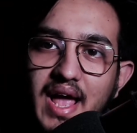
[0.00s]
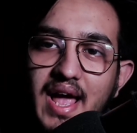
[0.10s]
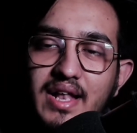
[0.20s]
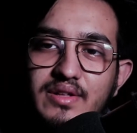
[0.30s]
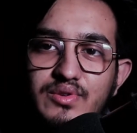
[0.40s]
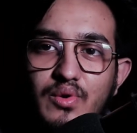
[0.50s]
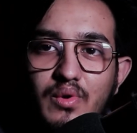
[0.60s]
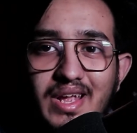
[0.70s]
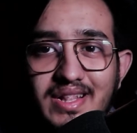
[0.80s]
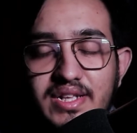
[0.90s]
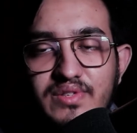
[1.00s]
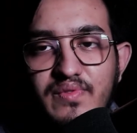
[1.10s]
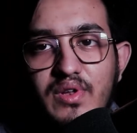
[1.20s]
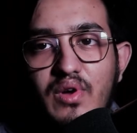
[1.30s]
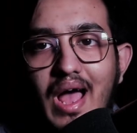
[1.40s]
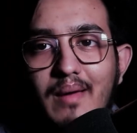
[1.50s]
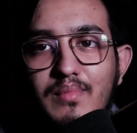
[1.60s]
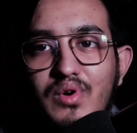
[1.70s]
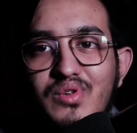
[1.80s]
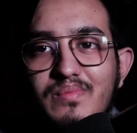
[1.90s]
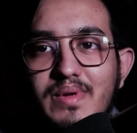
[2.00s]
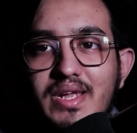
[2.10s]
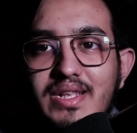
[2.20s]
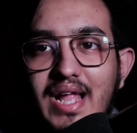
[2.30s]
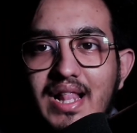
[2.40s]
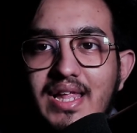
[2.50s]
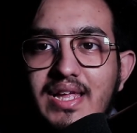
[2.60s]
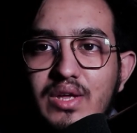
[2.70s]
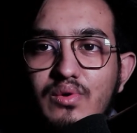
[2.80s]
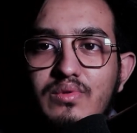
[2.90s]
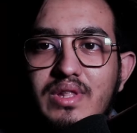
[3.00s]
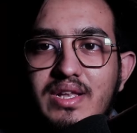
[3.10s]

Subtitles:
And so in this video I'm going to be telling you